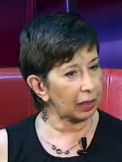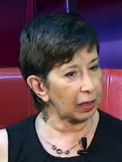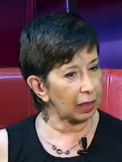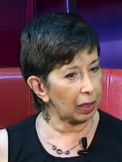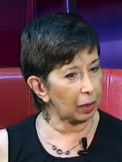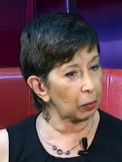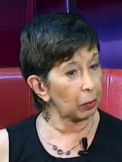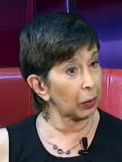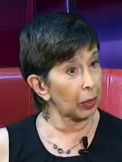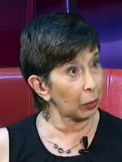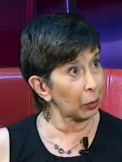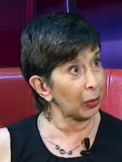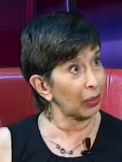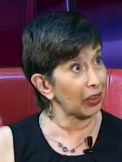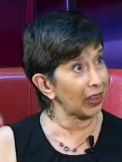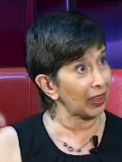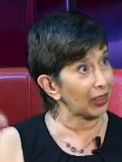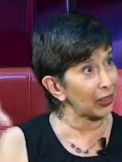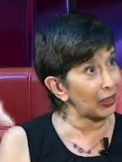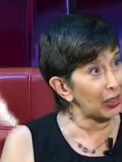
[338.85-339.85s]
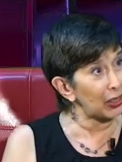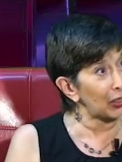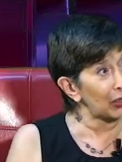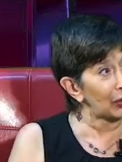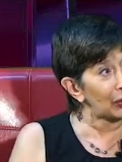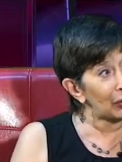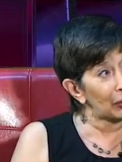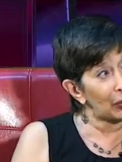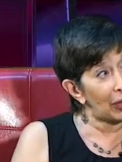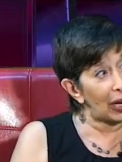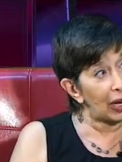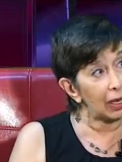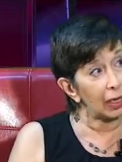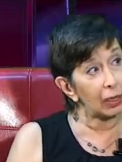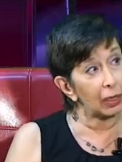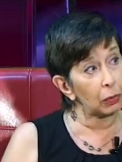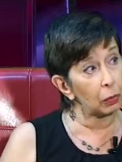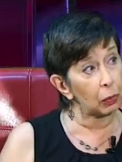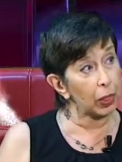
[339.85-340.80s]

that we were there too and mm-hmm.